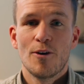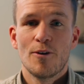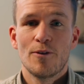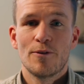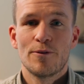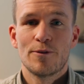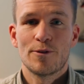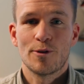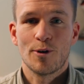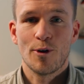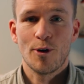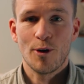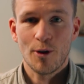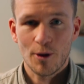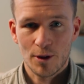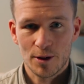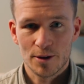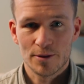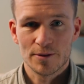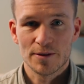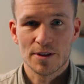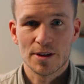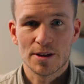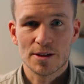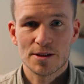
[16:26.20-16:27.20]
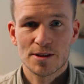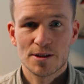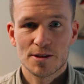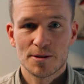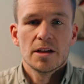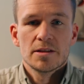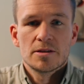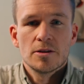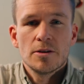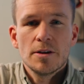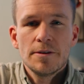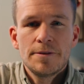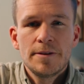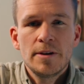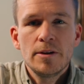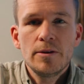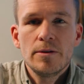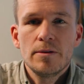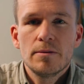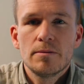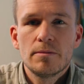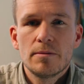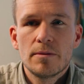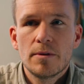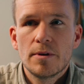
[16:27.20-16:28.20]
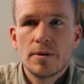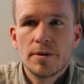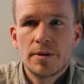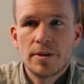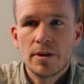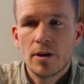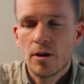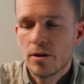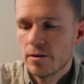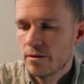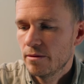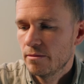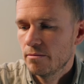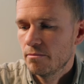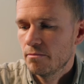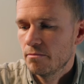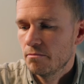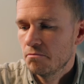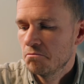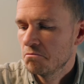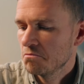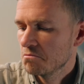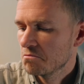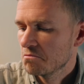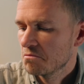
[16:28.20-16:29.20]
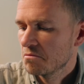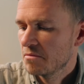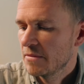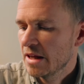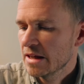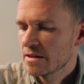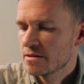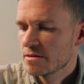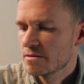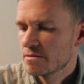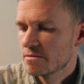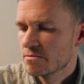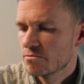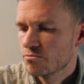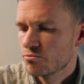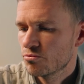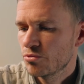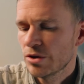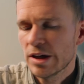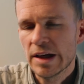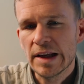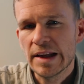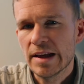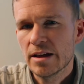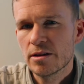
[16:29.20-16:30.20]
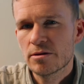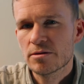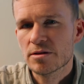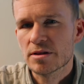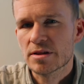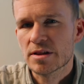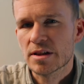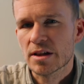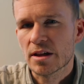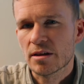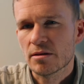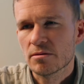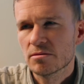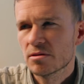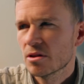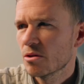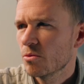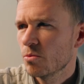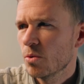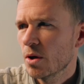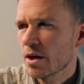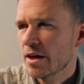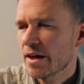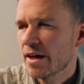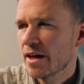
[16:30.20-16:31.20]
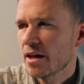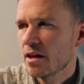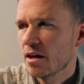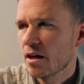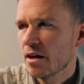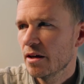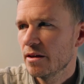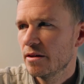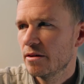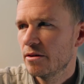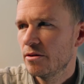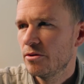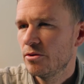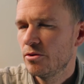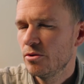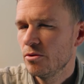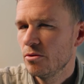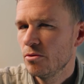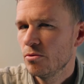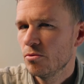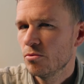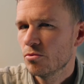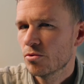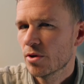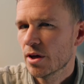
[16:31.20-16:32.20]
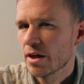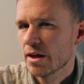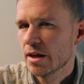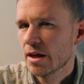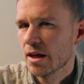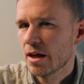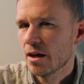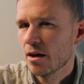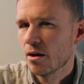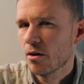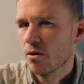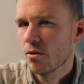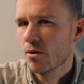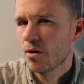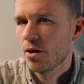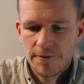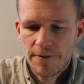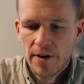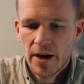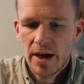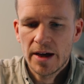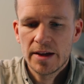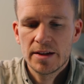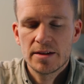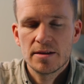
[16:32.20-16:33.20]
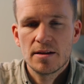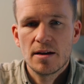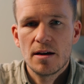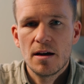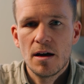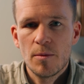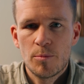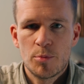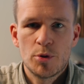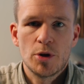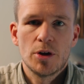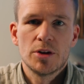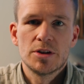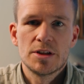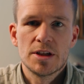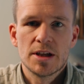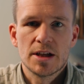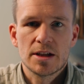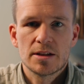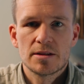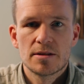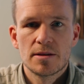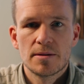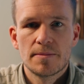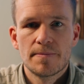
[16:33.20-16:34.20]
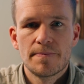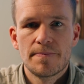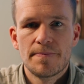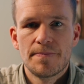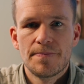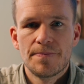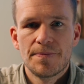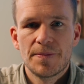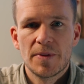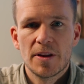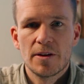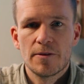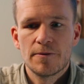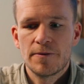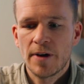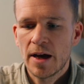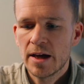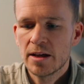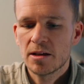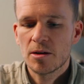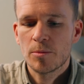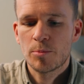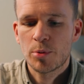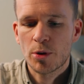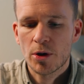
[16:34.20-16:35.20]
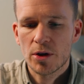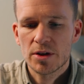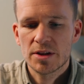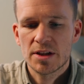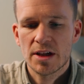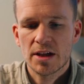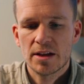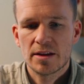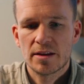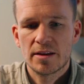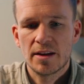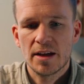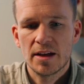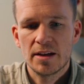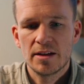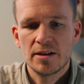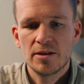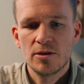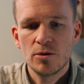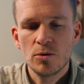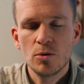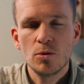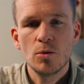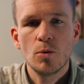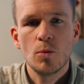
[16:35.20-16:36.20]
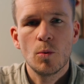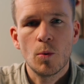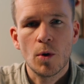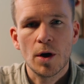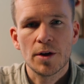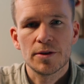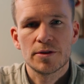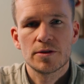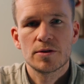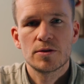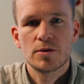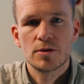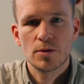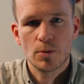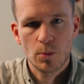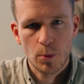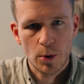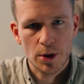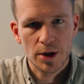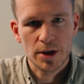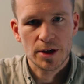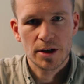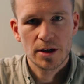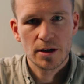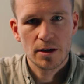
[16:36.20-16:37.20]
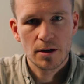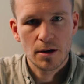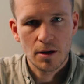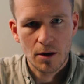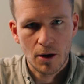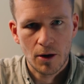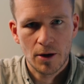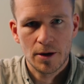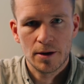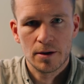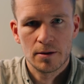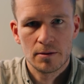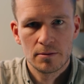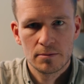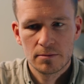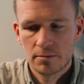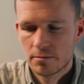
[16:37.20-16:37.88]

for all of us. So if you thought, that's really interesting. So what can I do right now? Find a project. Find a project that you want to work on.